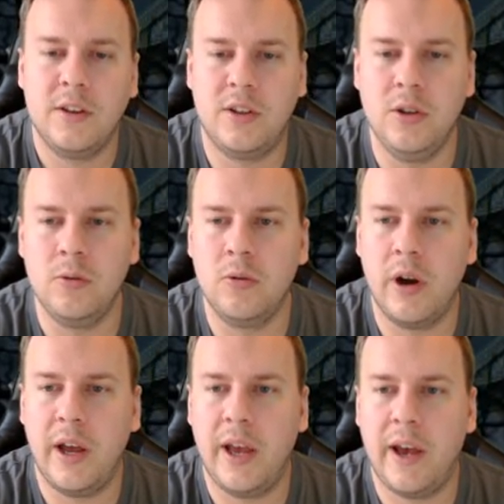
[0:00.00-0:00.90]
to
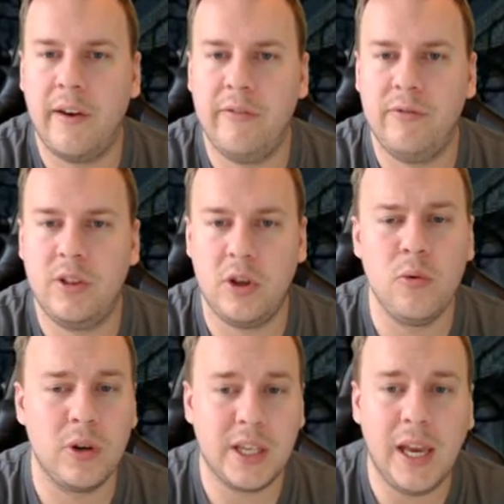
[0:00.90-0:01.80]
uh, to
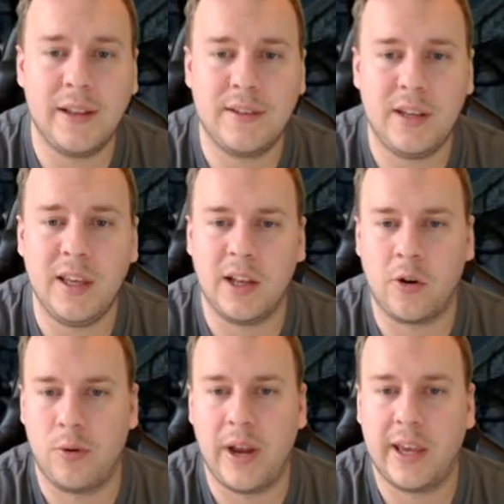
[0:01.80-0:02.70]
get in a
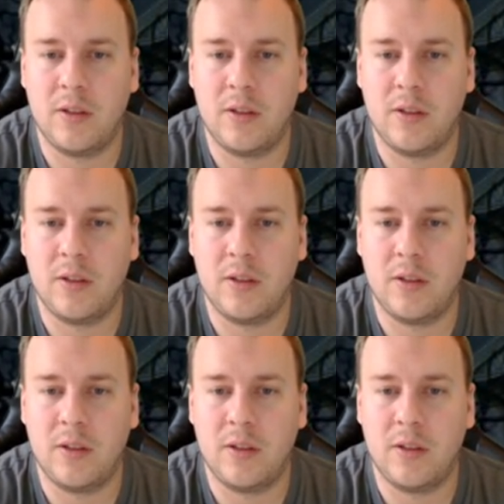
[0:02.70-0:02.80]
correct